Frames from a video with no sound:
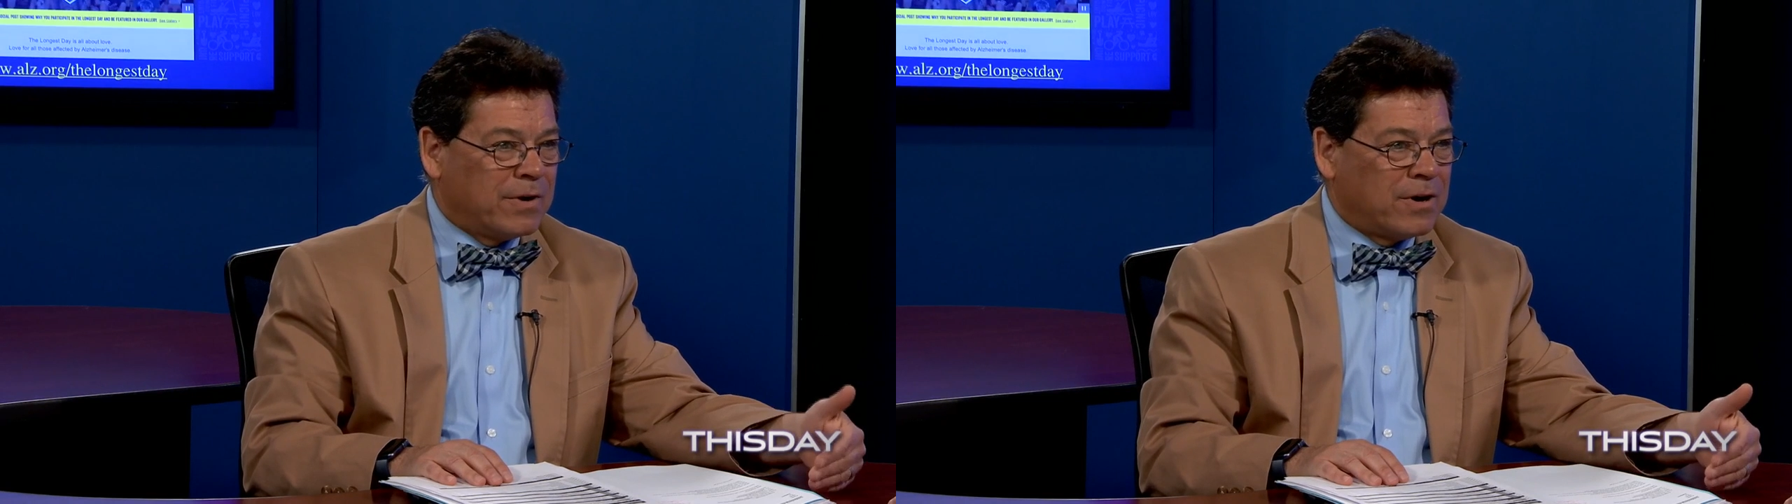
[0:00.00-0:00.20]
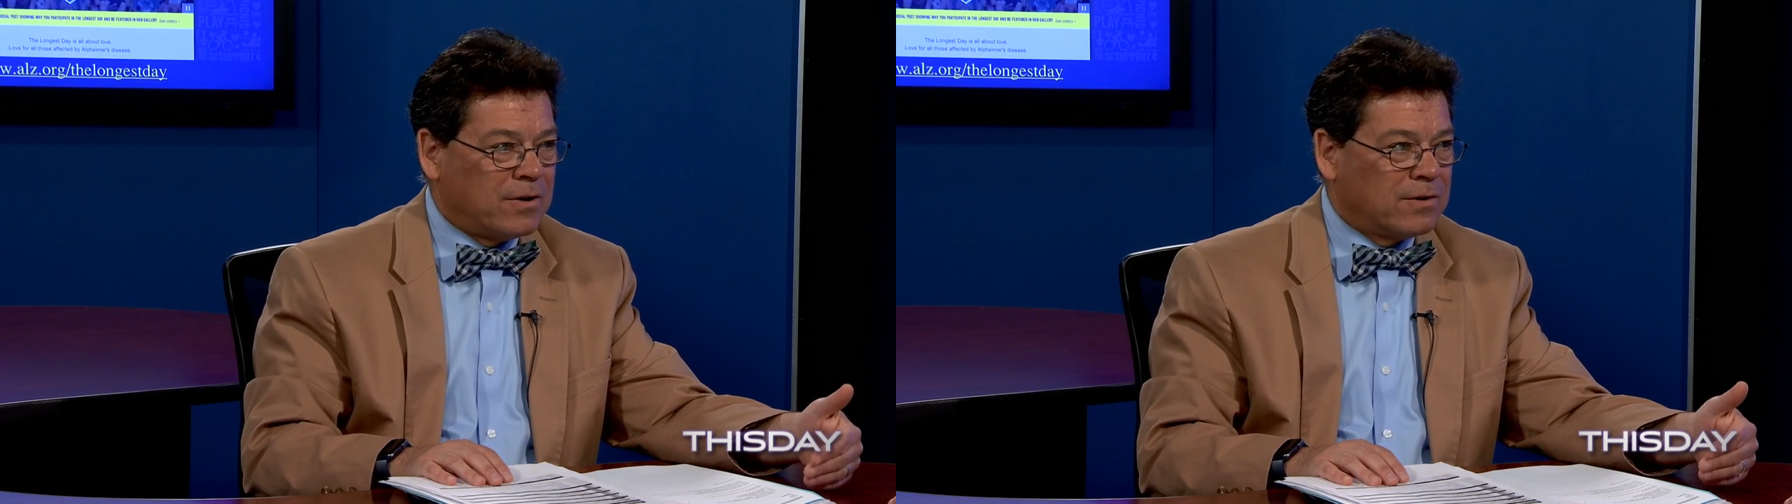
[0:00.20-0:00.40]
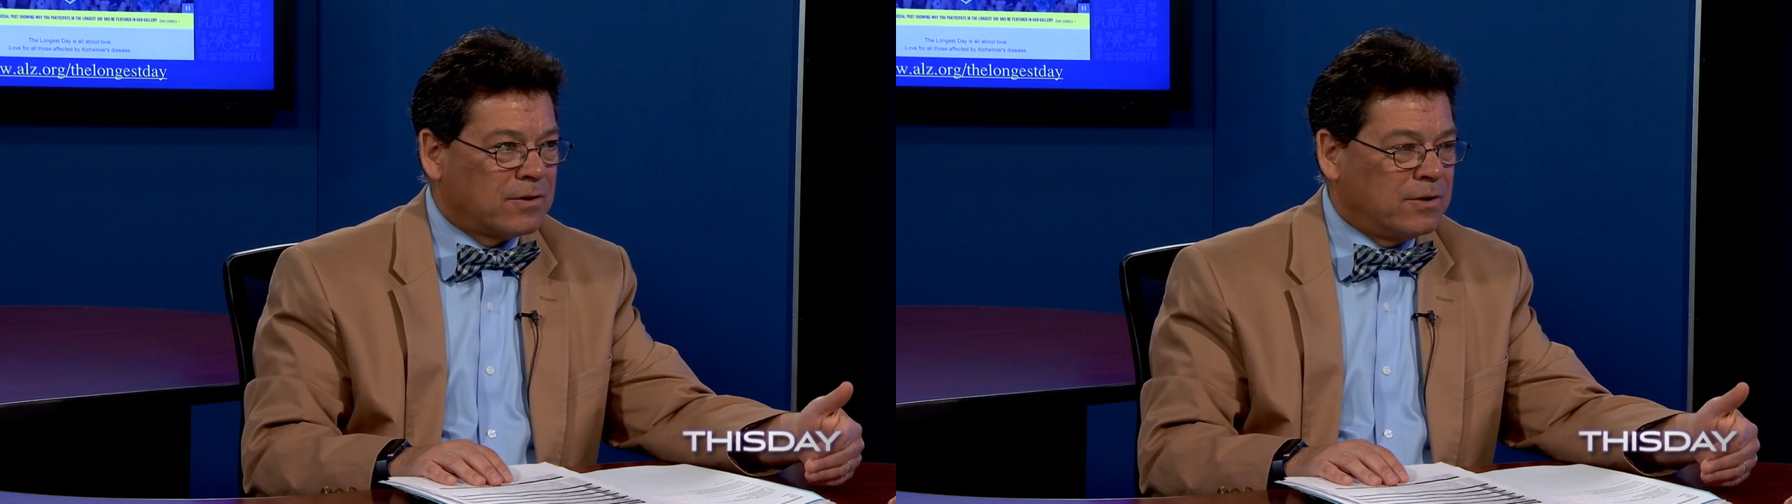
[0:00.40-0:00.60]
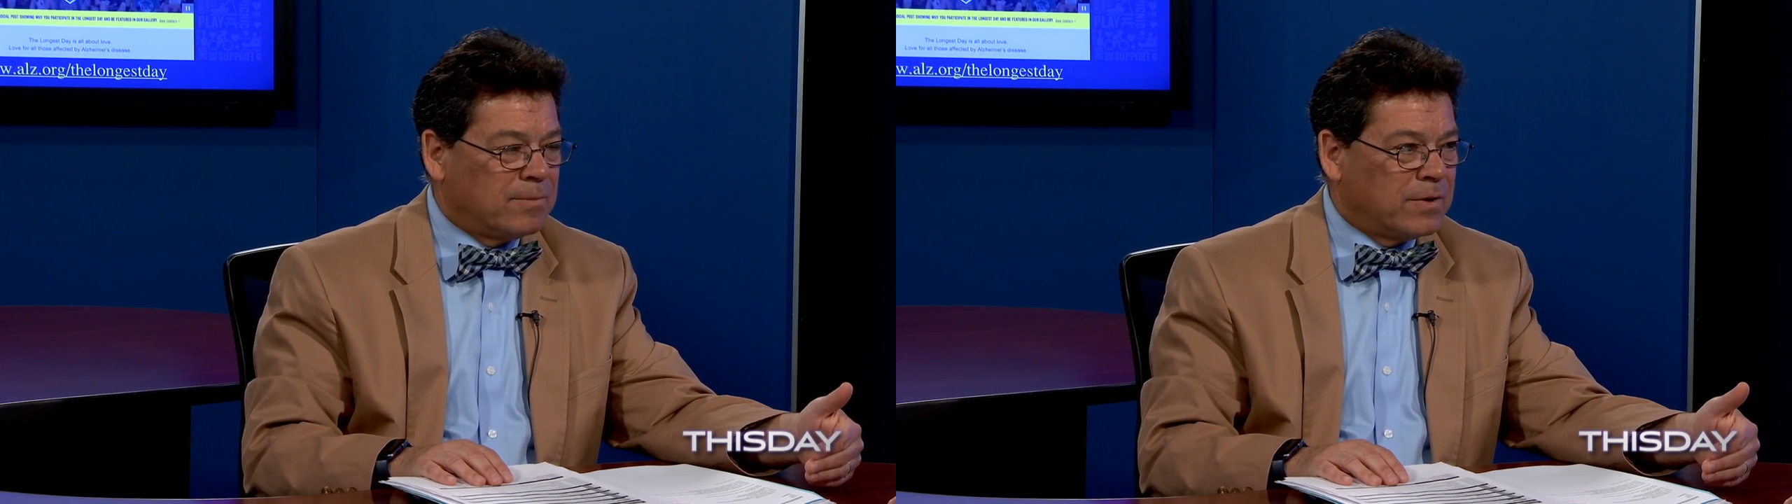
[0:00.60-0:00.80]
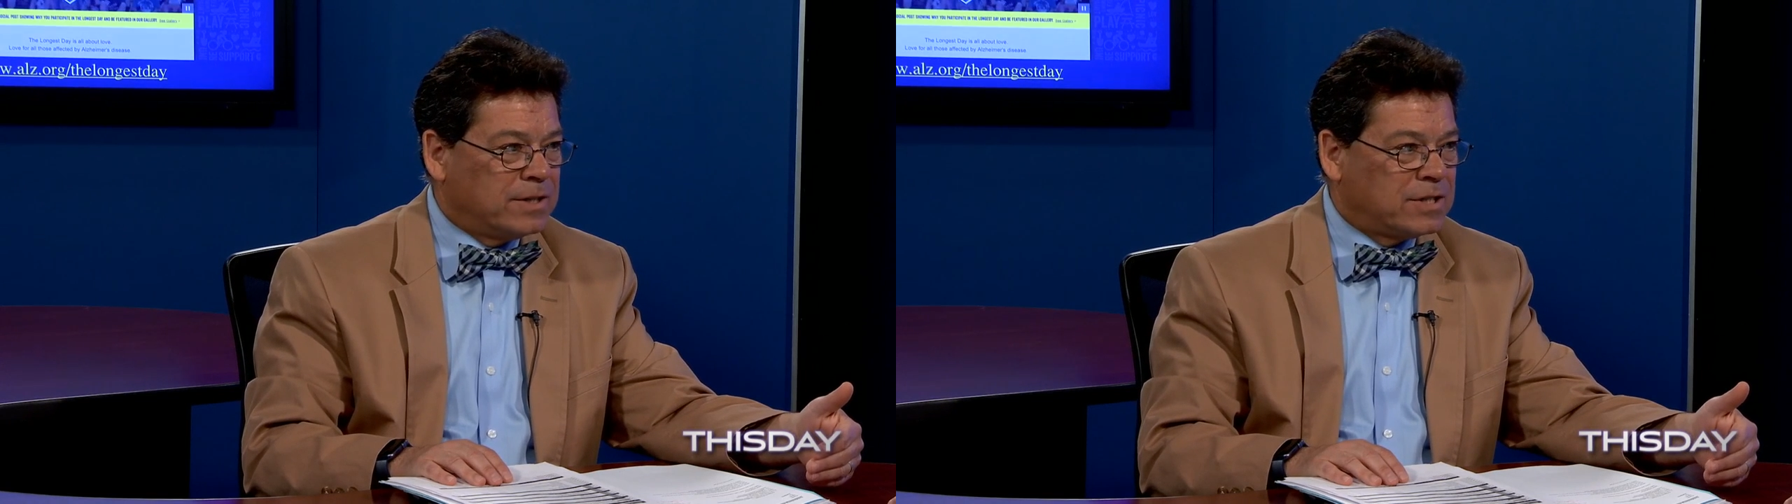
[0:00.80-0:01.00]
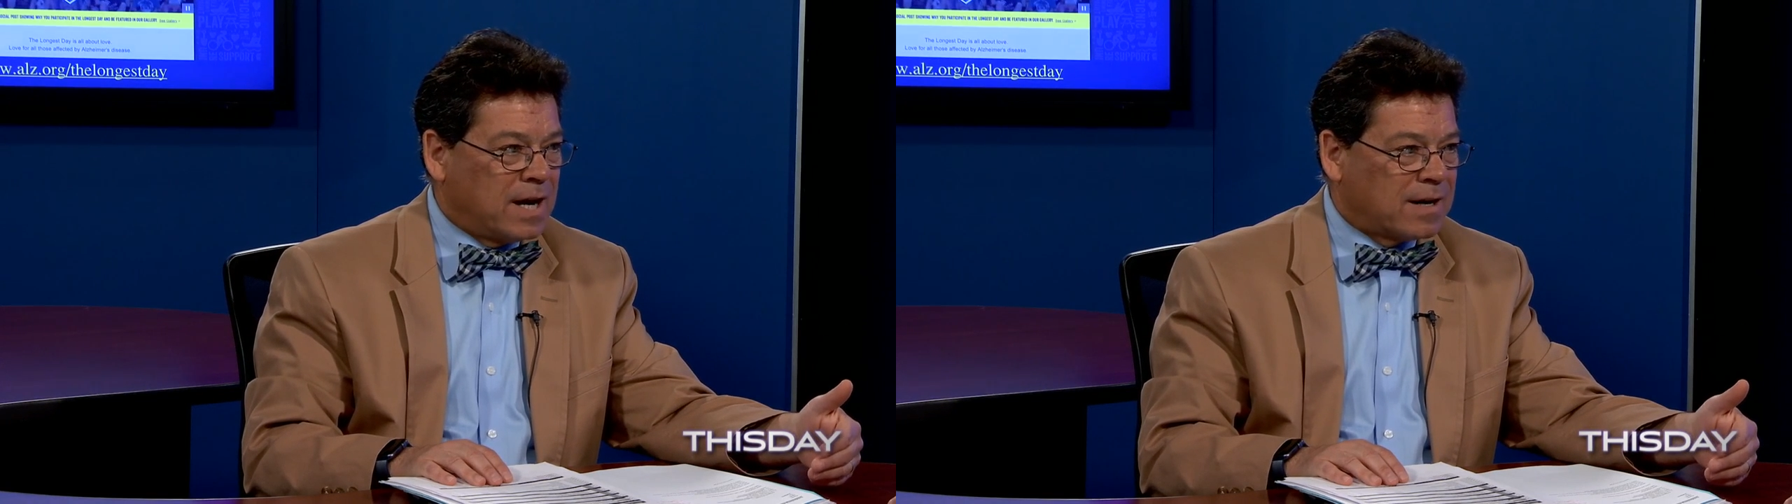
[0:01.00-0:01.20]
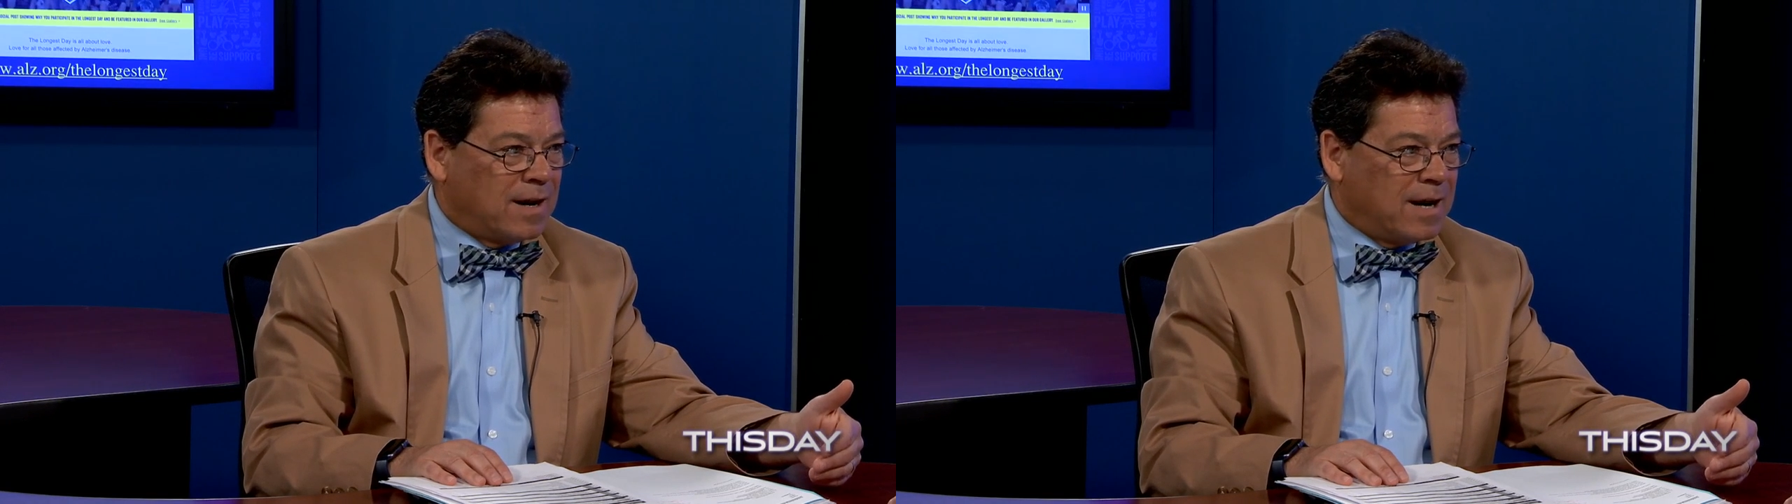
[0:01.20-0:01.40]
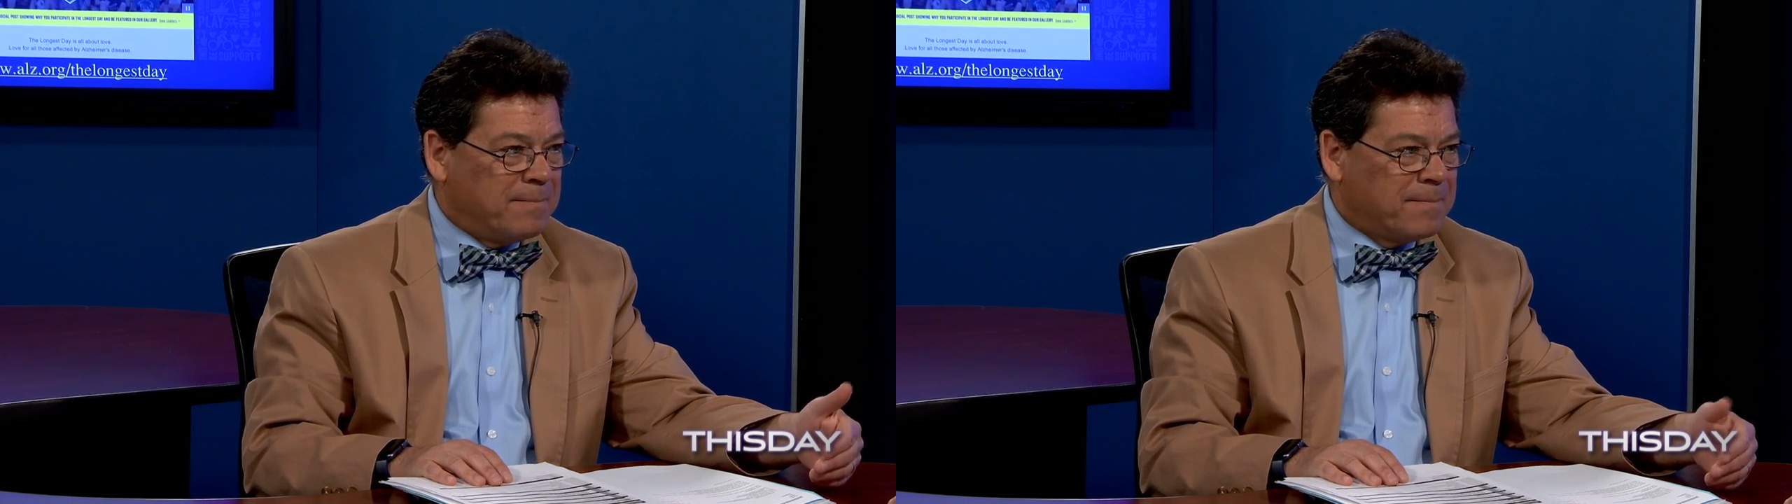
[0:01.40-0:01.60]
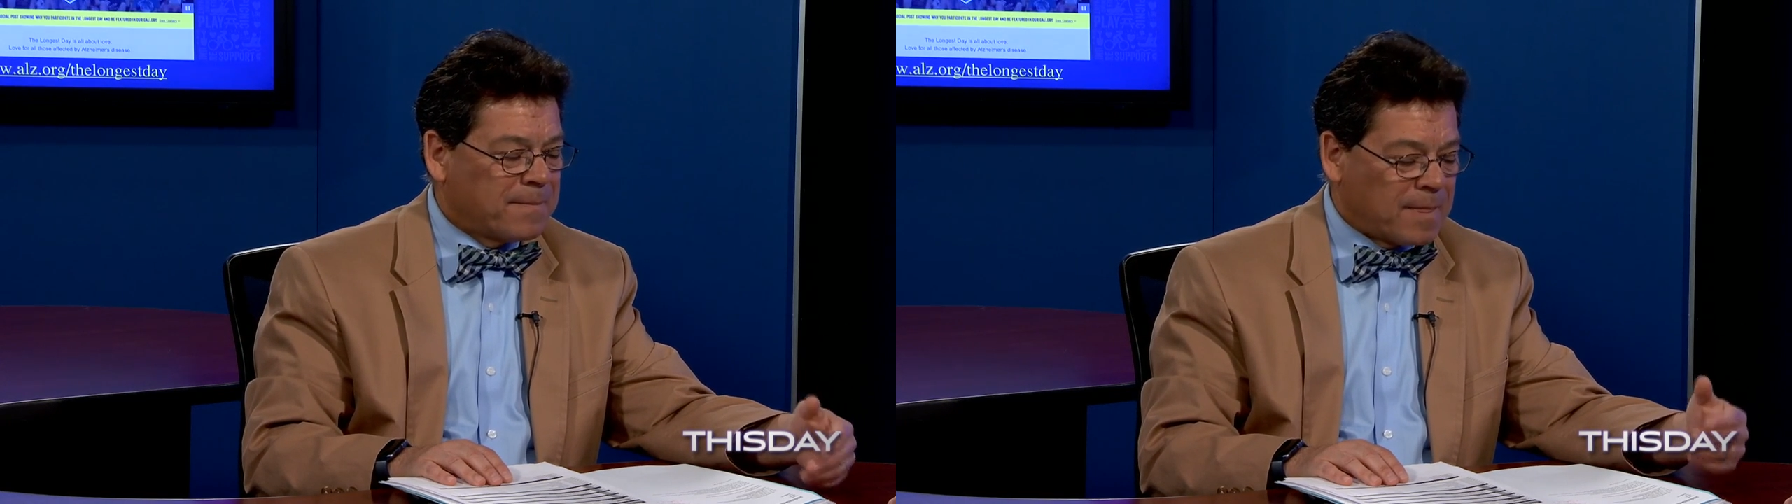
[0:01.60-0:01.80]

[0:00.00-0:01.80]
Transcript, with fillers: can go to lagunabridge.com